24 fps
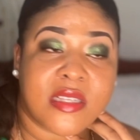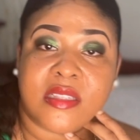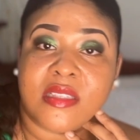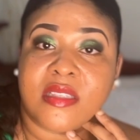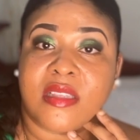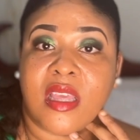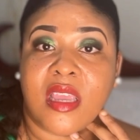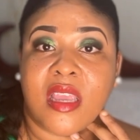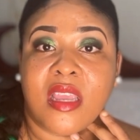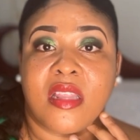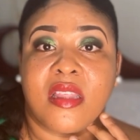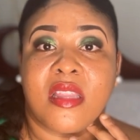
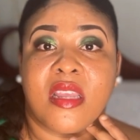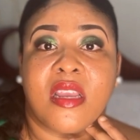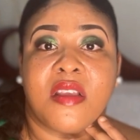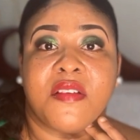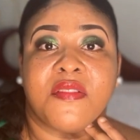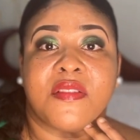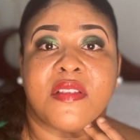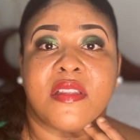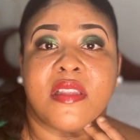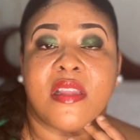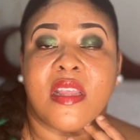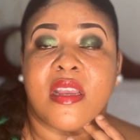day, there,
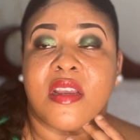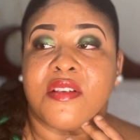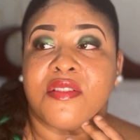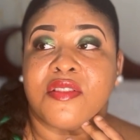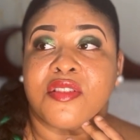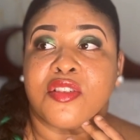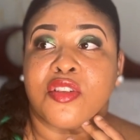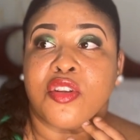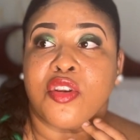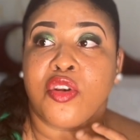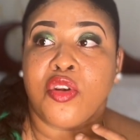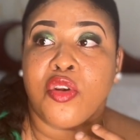
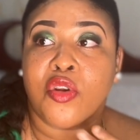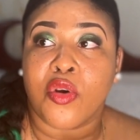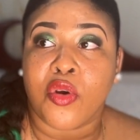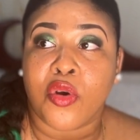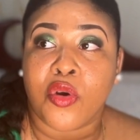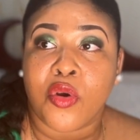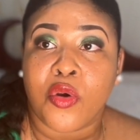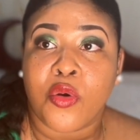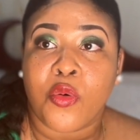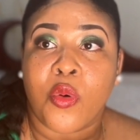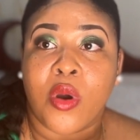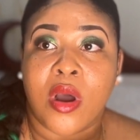there's
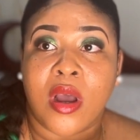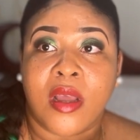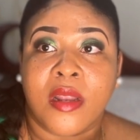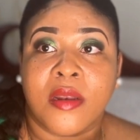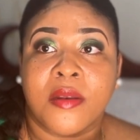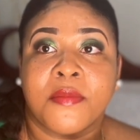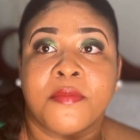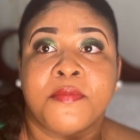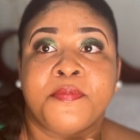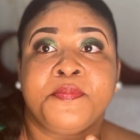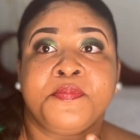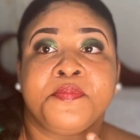no
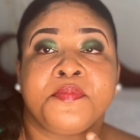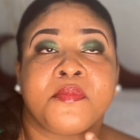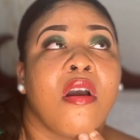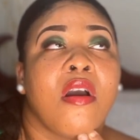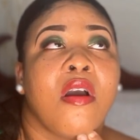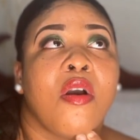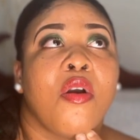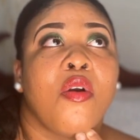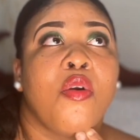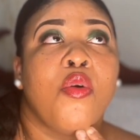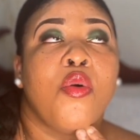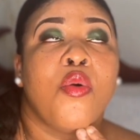one
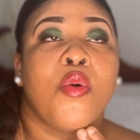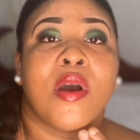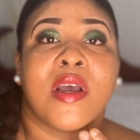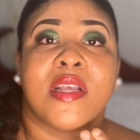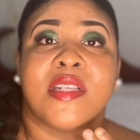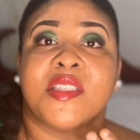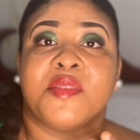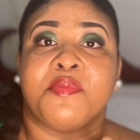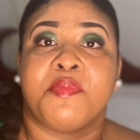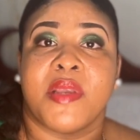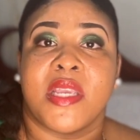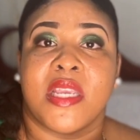who
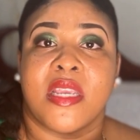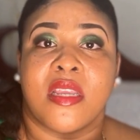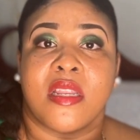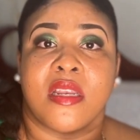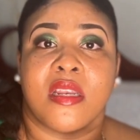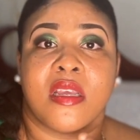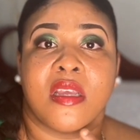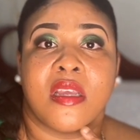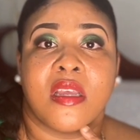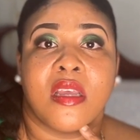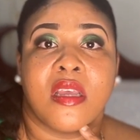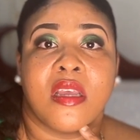has
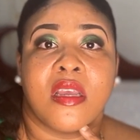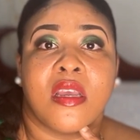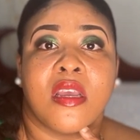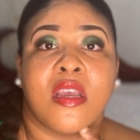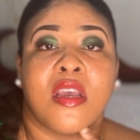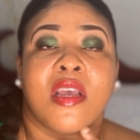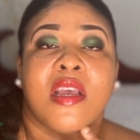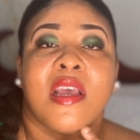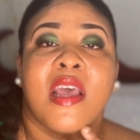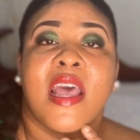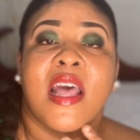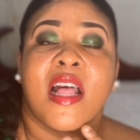been
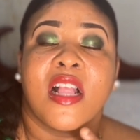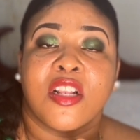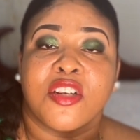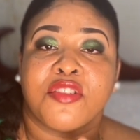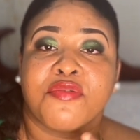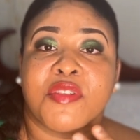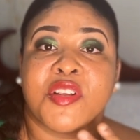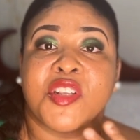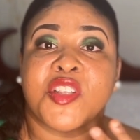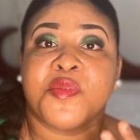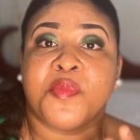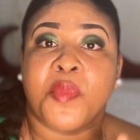held
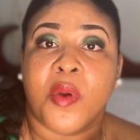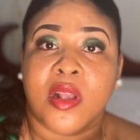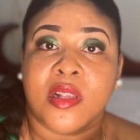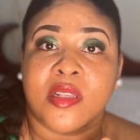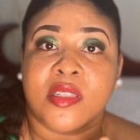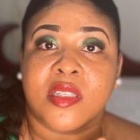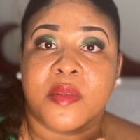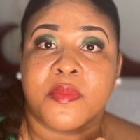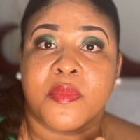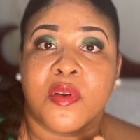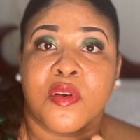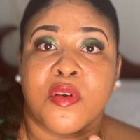
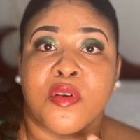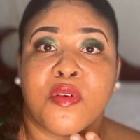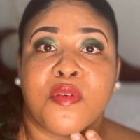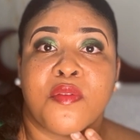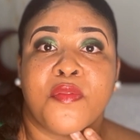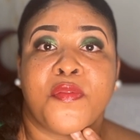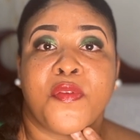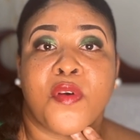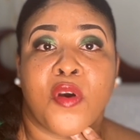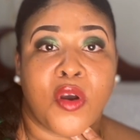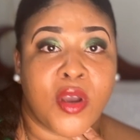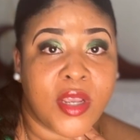responsible
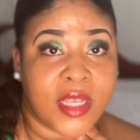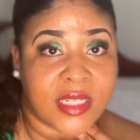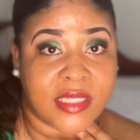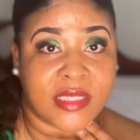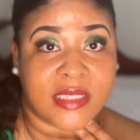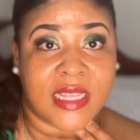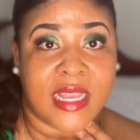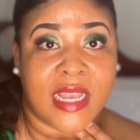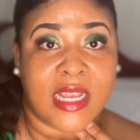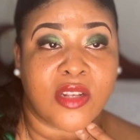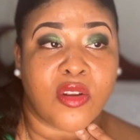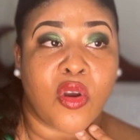for his
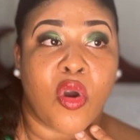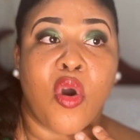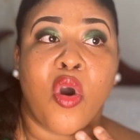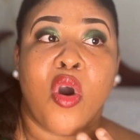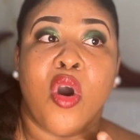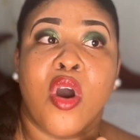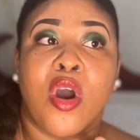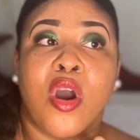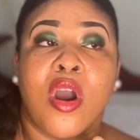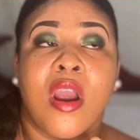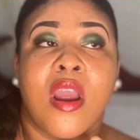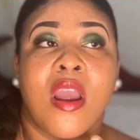death
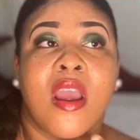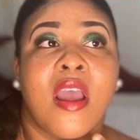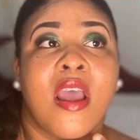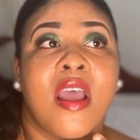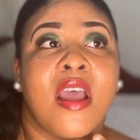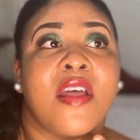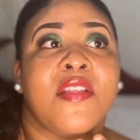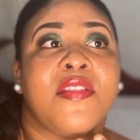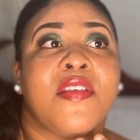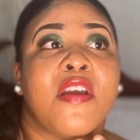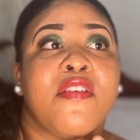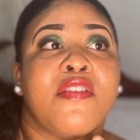or
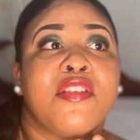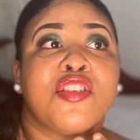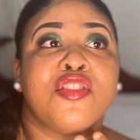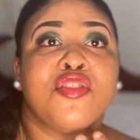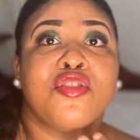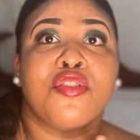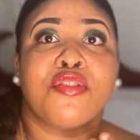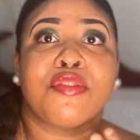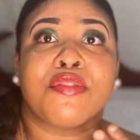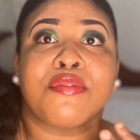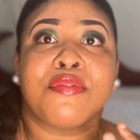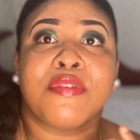there is no
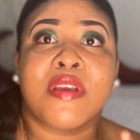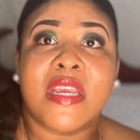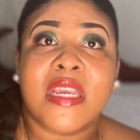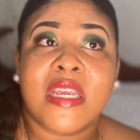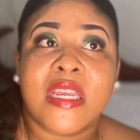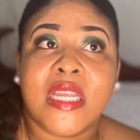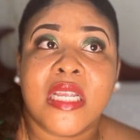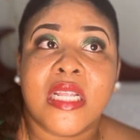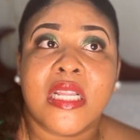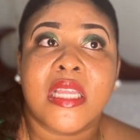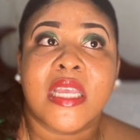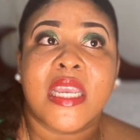
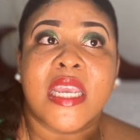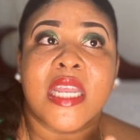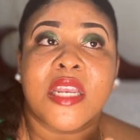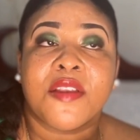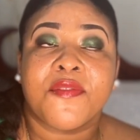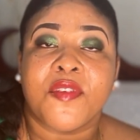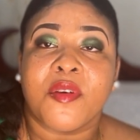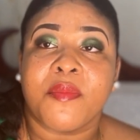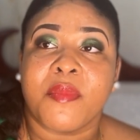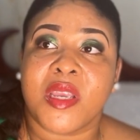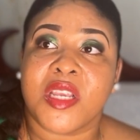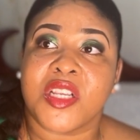real
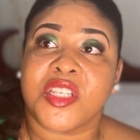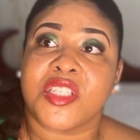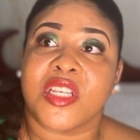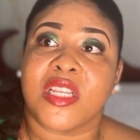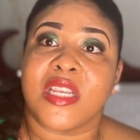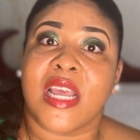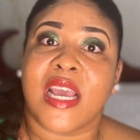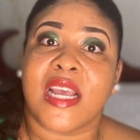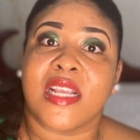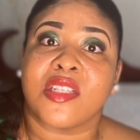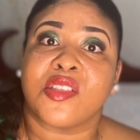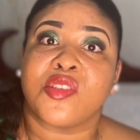information
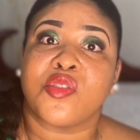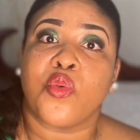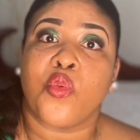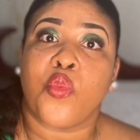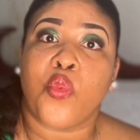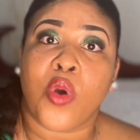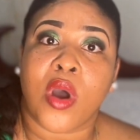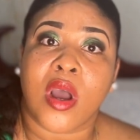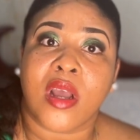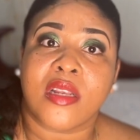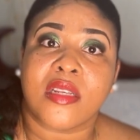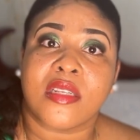as to
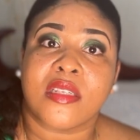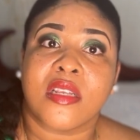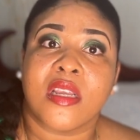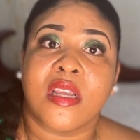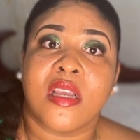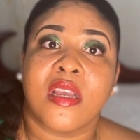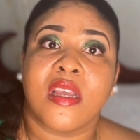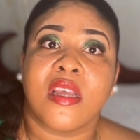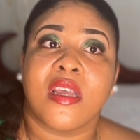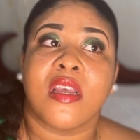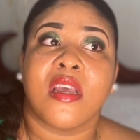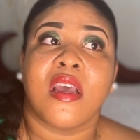what
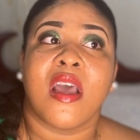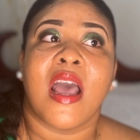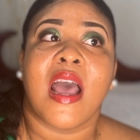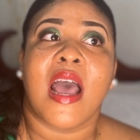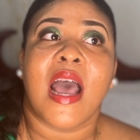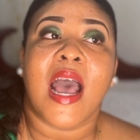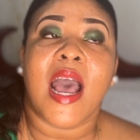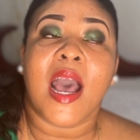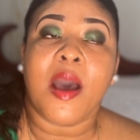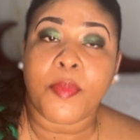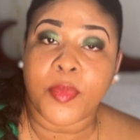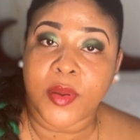
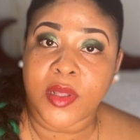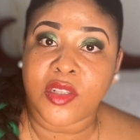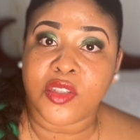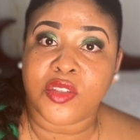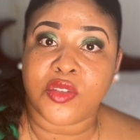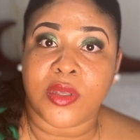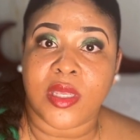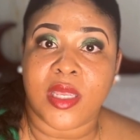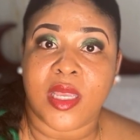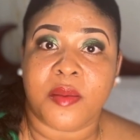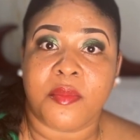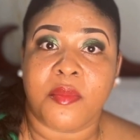happened to
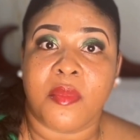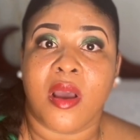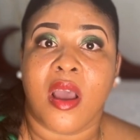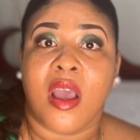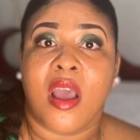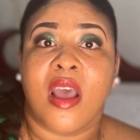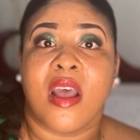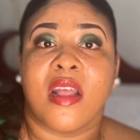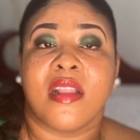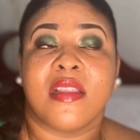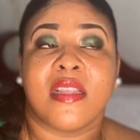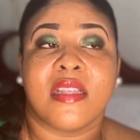him
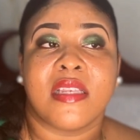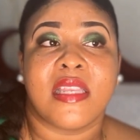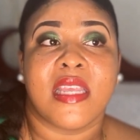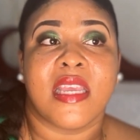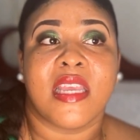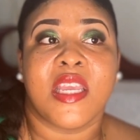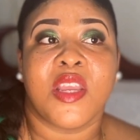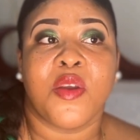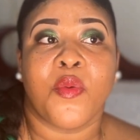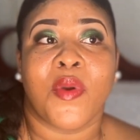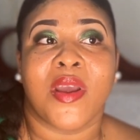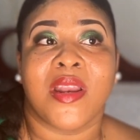the day
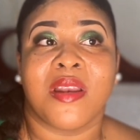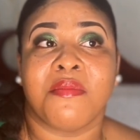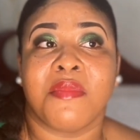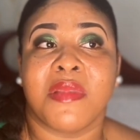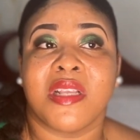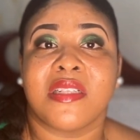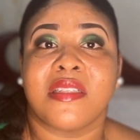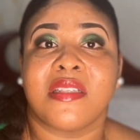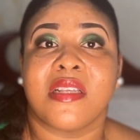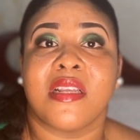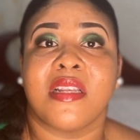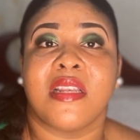he went
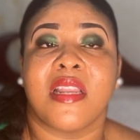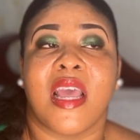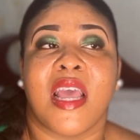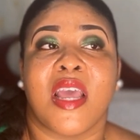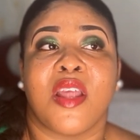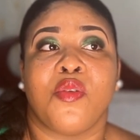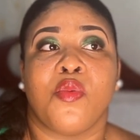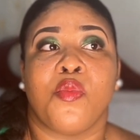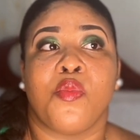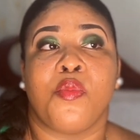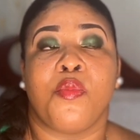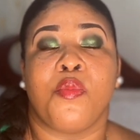missing
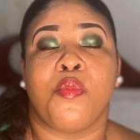and